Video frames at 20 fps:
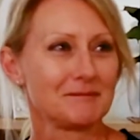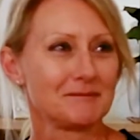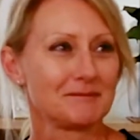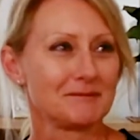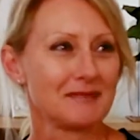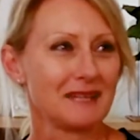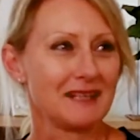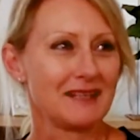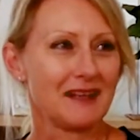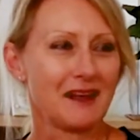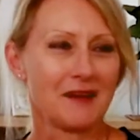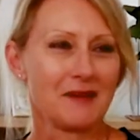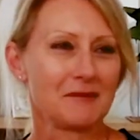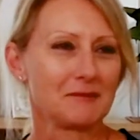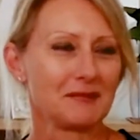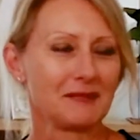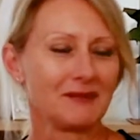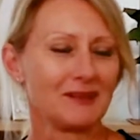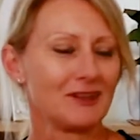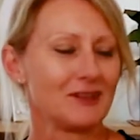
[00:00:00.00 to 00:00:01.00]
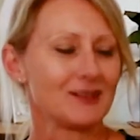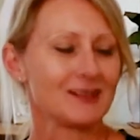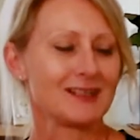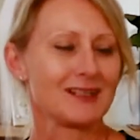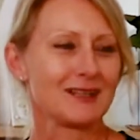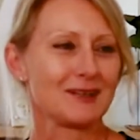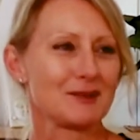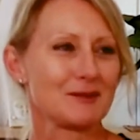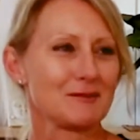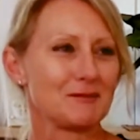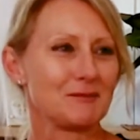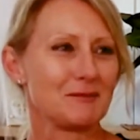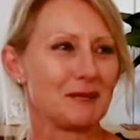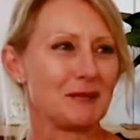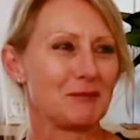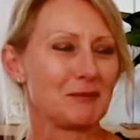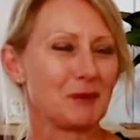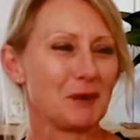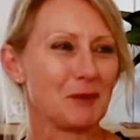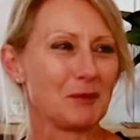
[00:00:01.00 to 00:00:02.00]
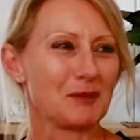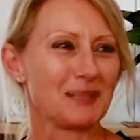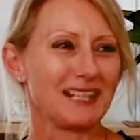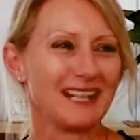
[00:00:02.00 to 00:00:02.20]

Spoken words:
and now I'm living on such a big property.